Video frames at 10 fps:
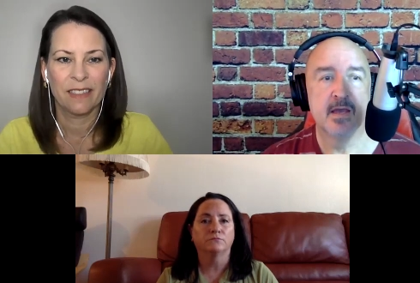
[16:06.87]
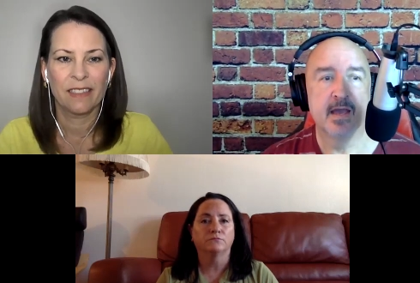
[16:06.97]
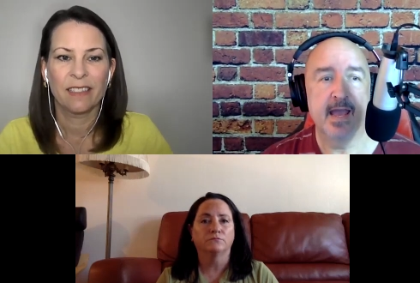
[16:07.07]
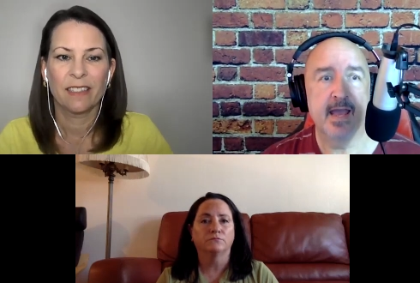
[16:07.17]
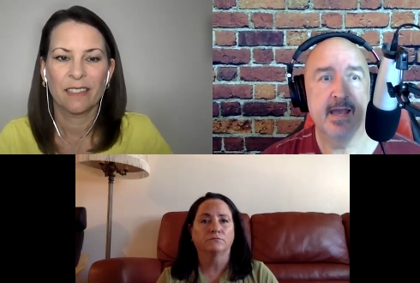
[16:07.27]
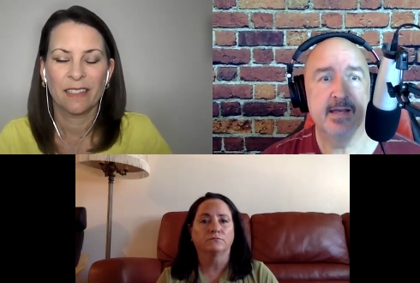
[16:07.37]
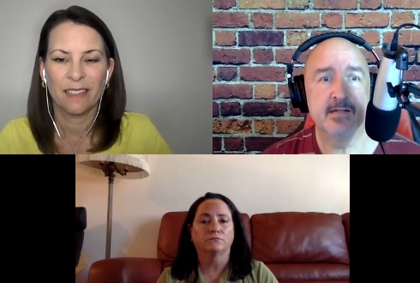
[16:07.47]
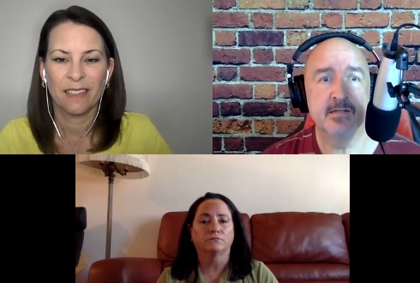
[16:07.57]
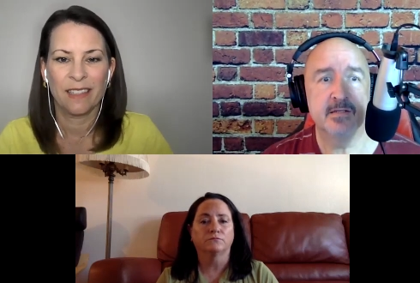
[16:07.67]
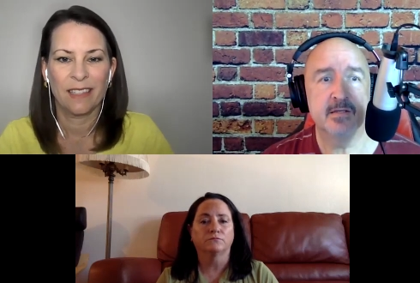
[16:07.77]

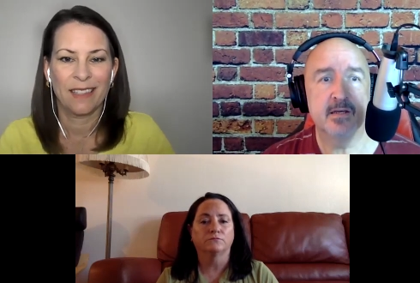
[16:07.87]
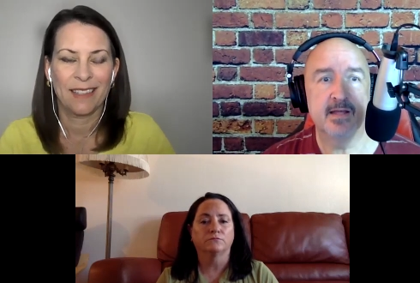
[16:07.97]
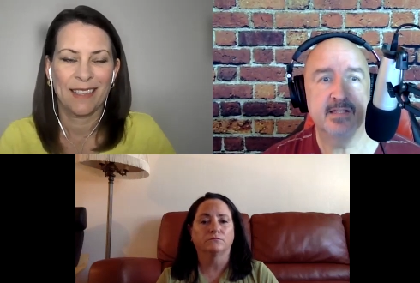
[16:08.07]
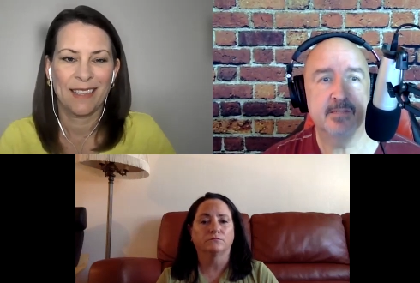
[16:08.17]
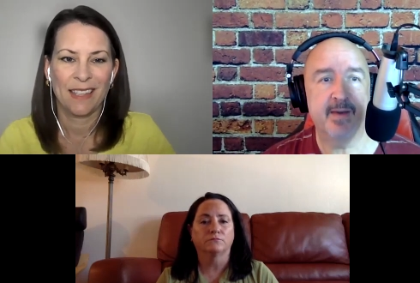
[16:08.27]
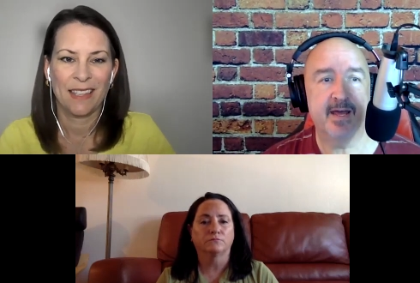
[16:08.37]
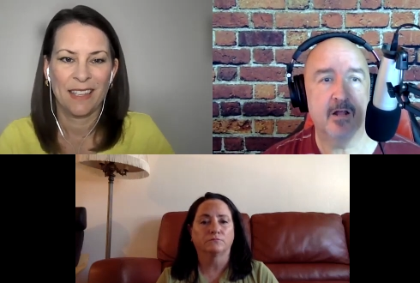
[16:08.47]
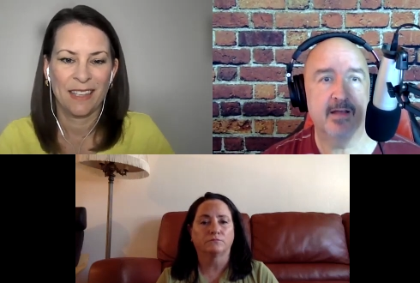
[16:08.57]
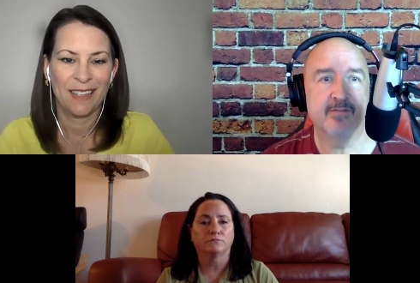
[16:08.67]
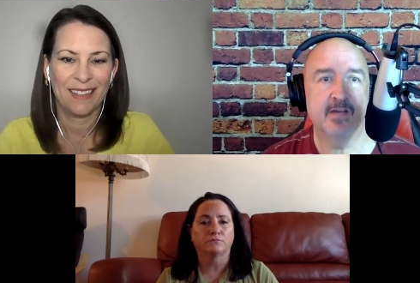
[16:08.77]
Speaker 1: And that's about
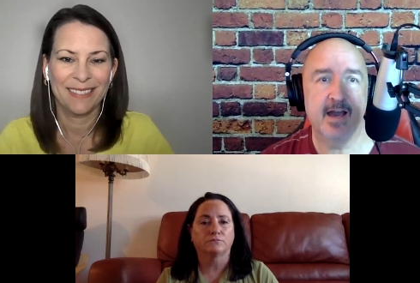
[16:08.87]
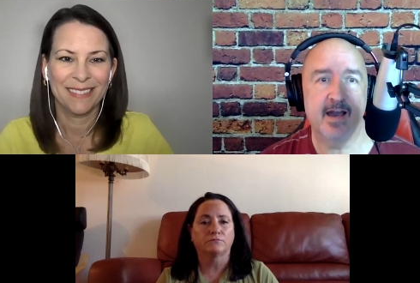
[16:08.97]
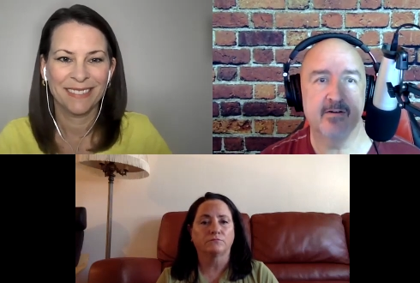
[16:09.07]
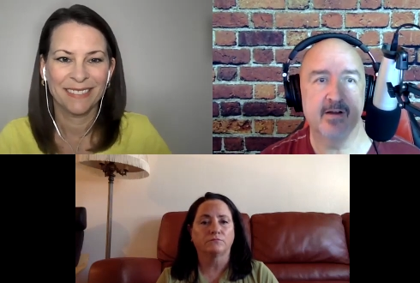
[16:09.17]
all I've got,